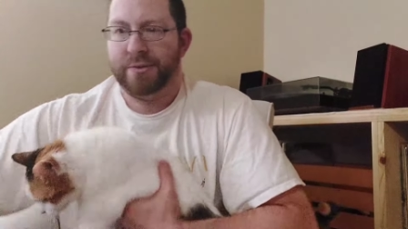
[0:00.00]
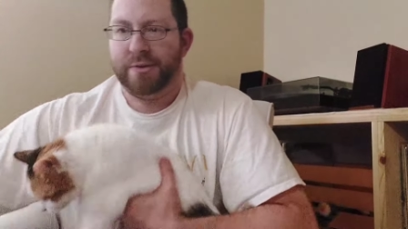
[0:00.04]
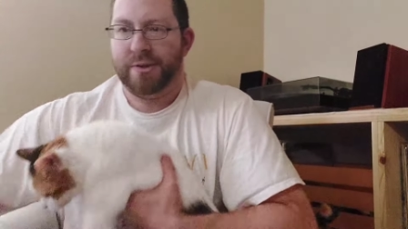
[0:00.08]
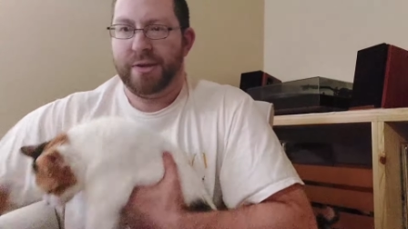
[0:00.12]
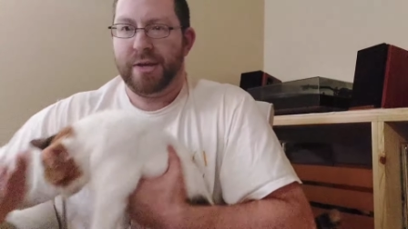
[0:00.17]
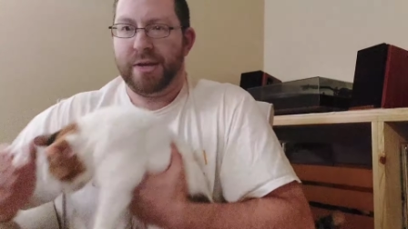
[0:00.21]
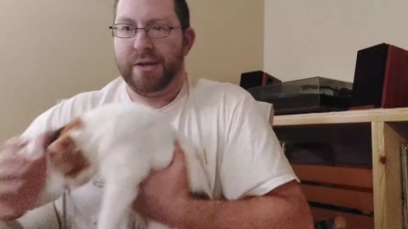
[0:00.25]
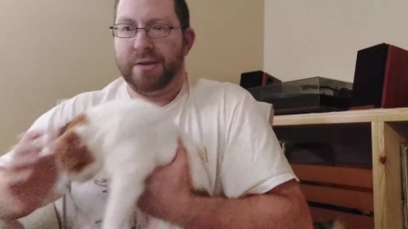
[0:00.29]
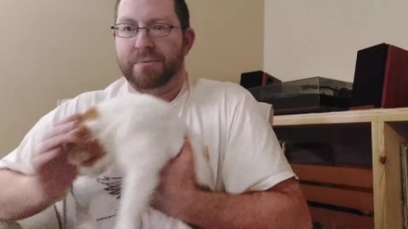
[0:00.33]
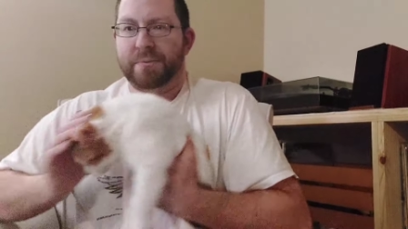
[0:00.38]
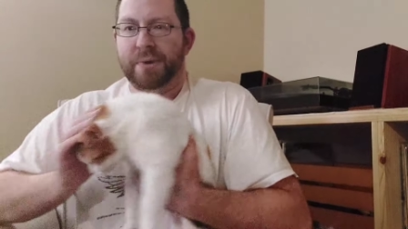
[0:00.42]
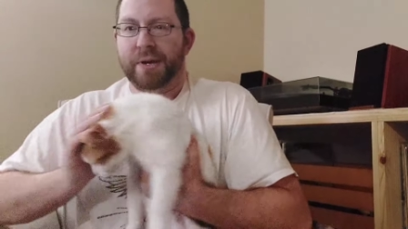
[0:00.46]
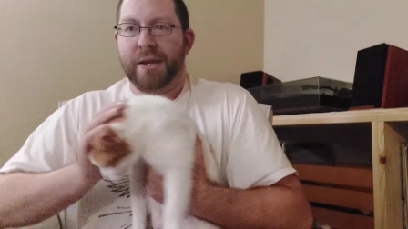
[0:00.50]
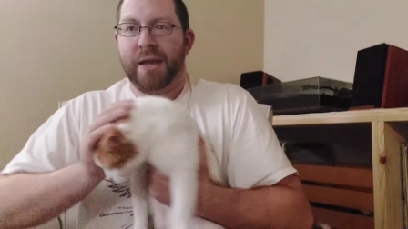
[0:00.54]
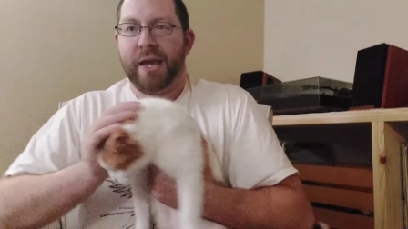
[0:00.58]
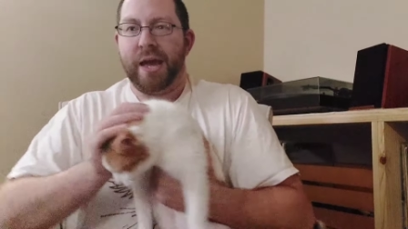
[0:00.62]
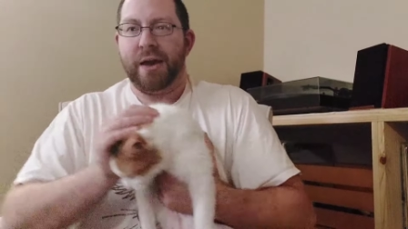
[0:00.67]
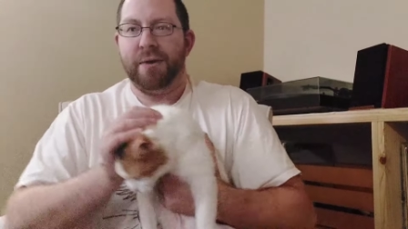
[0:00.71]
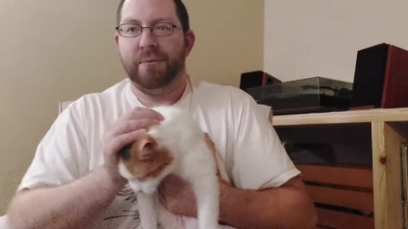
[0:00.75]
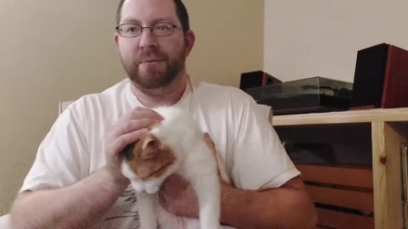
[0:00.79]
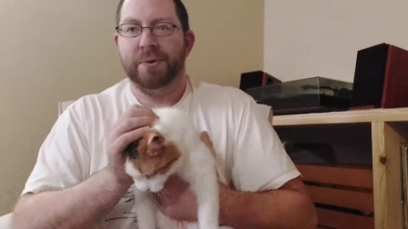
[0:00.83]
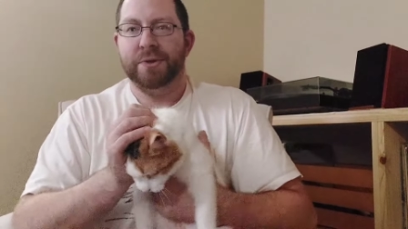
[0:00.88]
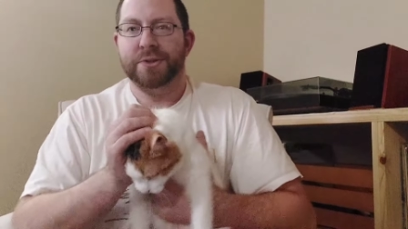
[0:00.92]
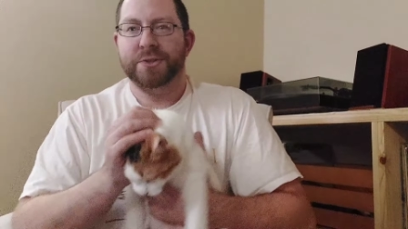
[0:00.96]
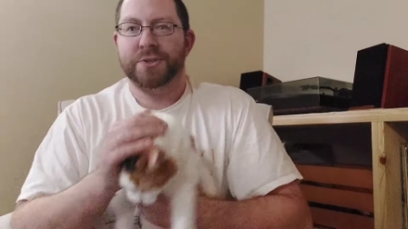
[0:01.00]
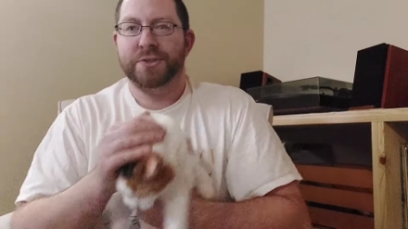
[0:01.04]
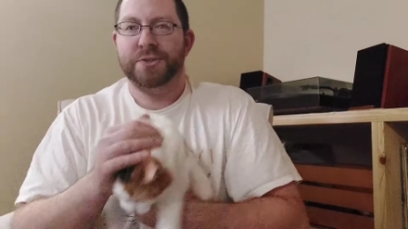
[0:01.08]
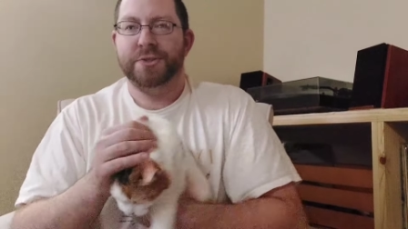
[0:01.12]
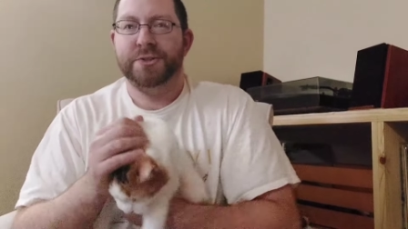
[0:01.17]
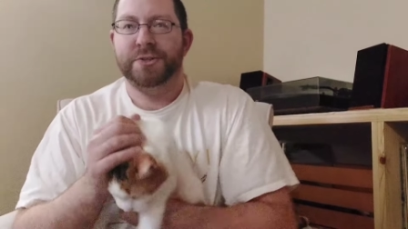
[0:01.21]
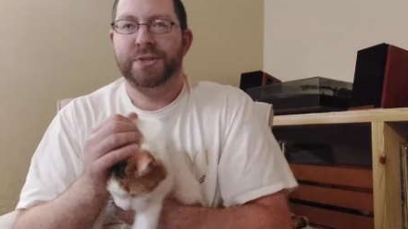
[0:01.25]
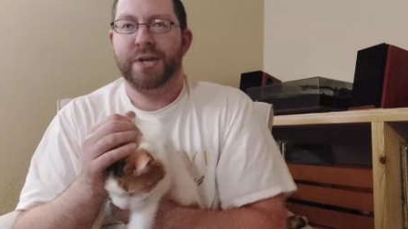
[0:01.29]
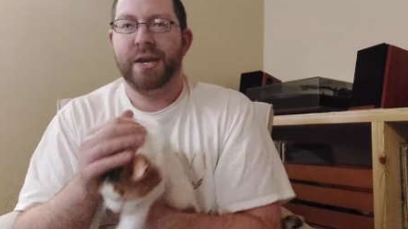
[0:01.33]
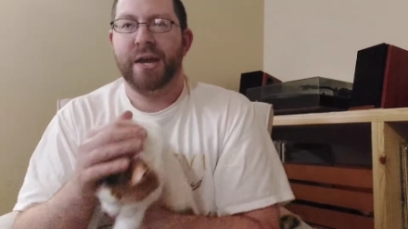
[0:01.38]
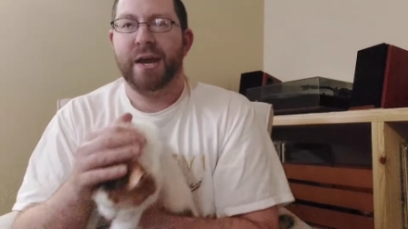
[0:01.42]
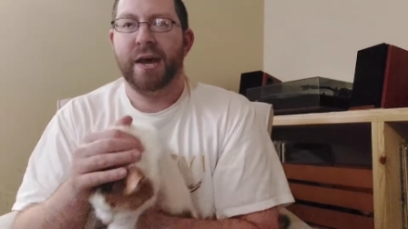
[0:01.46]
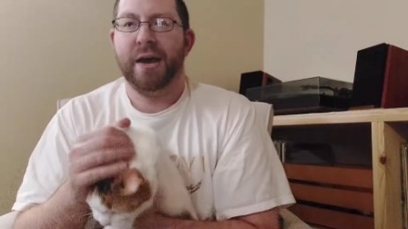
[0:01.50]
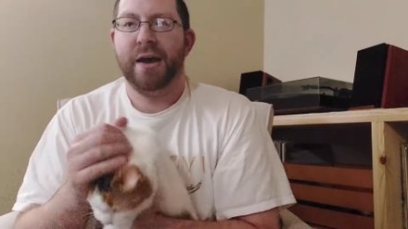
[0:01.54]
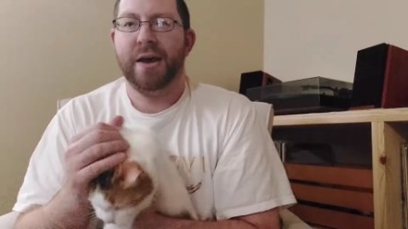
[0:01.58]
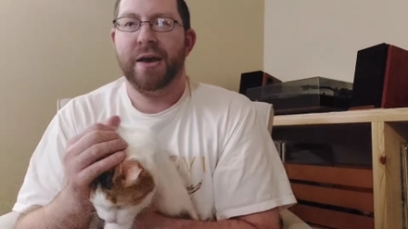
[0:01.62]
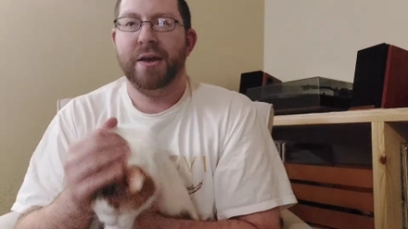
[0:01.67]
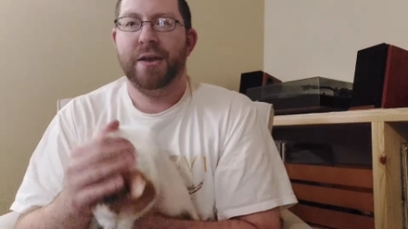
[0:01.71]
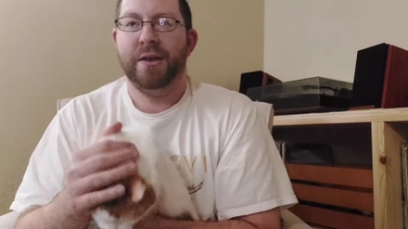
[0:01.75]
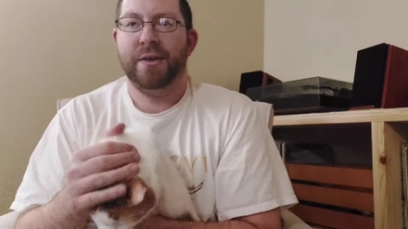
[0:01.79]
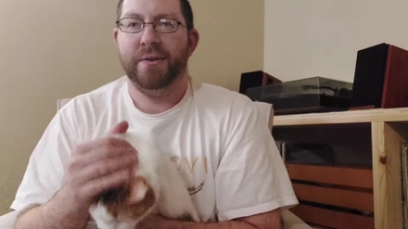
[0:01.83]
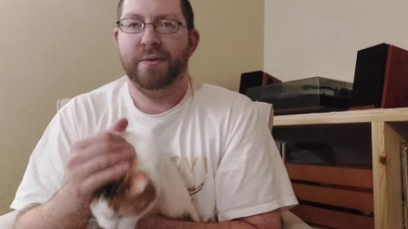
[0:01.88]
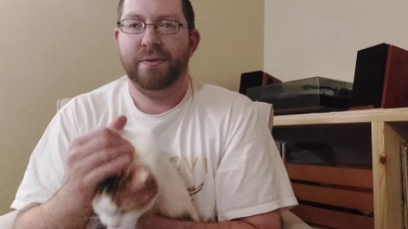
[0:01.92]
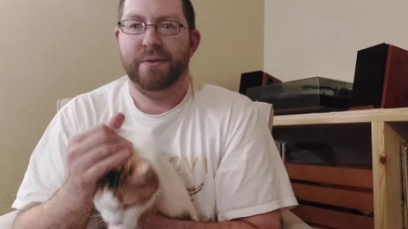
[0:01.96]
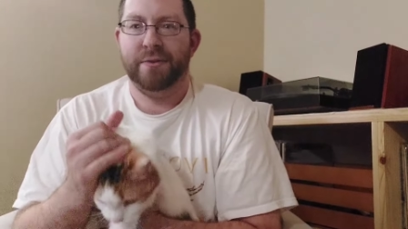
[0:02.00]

And my cat wants to say hi.